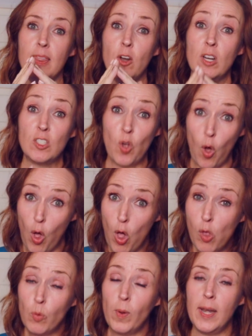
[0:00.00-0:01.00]
There has
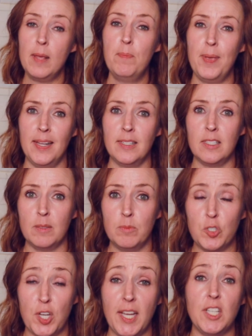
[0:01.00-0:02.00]
already been some
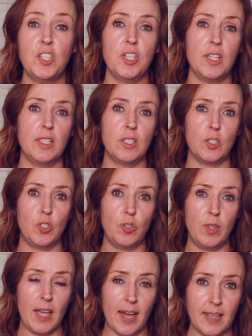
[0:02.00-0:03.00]
changes to
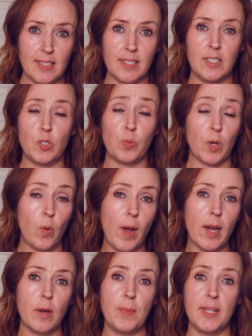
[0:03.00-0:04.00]
the Iceland
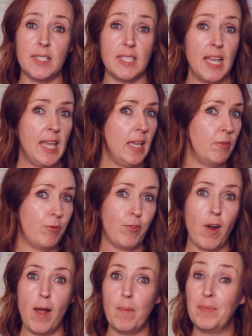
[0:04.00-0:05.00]
requirements
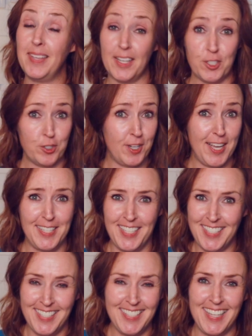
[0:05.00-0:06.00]
from yesterday
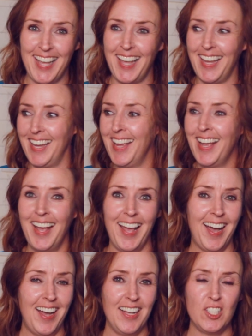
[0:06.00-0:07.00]
to today.
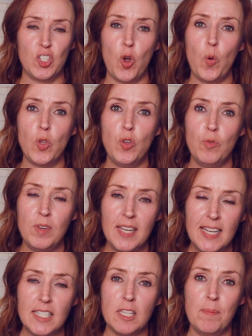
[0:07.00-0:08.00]
So you
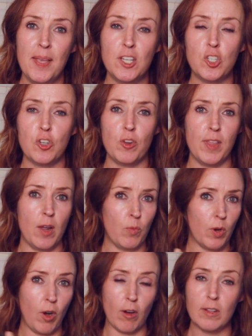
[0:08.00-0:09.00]
need to make sure that
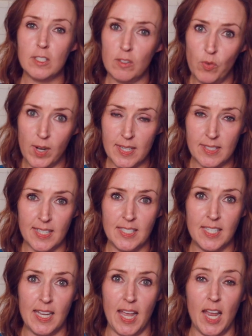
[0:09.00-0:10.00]
regardless of what I say
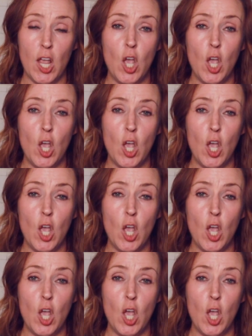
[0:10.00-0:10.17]
today,